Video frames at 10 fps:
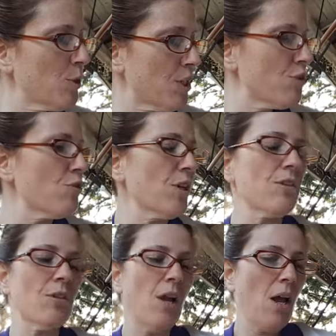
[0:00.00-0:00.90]

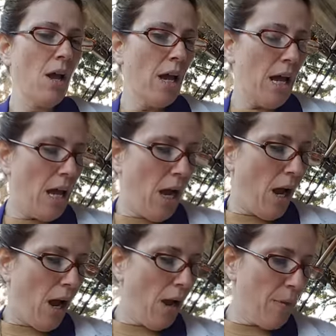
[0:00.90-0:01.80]
District.
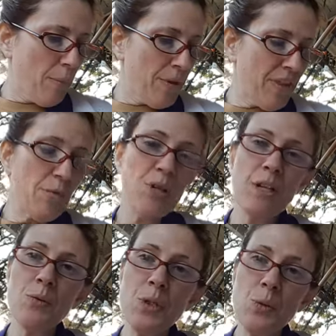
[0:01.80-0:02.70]
But then when
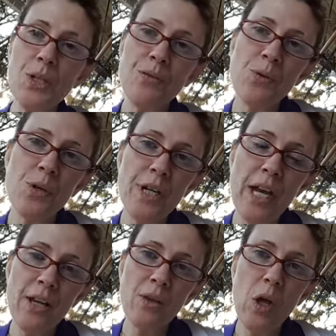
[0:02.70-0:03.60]
he was 24, he
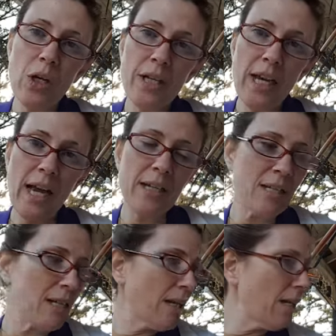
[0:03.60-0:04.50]
had a logging
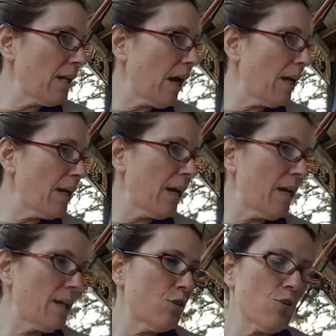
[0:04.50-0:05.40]
accident.
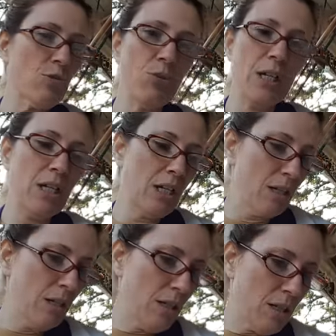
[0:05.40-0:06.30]
A tree
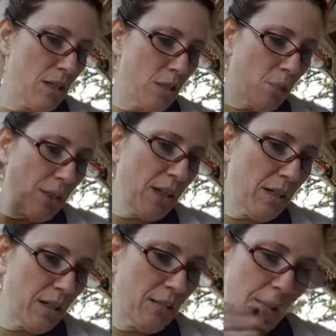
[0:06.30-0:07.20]
split.
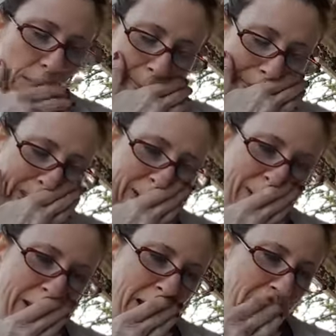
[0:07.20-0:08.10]

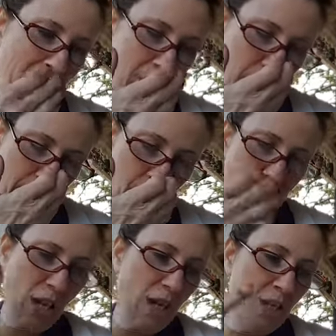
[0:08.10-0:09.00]
When it
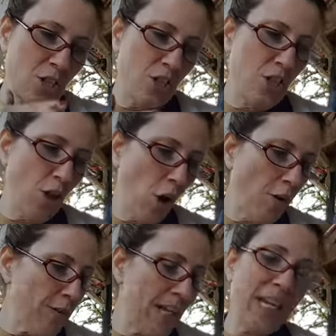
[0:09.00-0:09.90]
was cut, it sheared
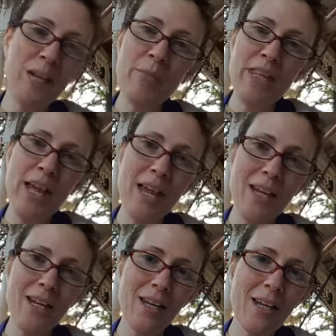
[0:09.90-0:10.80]
off and hit him in the
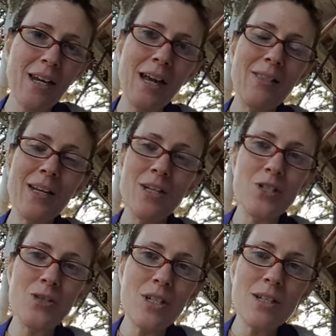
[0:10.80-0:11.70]
head. And the
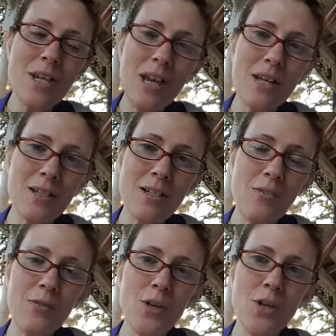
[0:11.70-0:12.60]
injuries that he
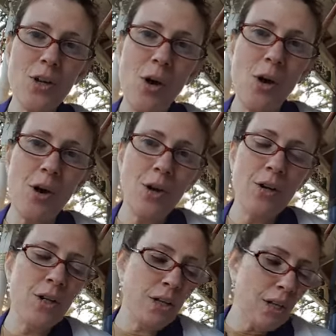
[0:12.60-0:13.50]
suffered
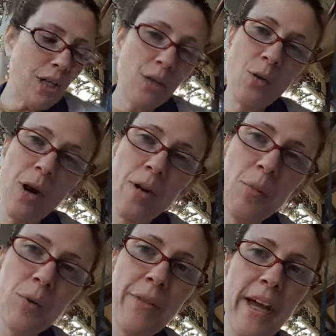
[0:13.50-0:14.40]
are
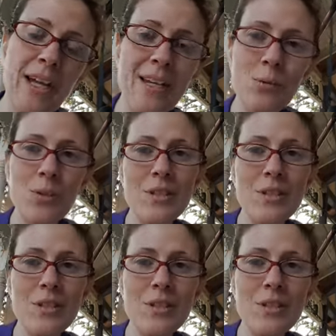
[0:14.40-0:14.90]
incredible, that he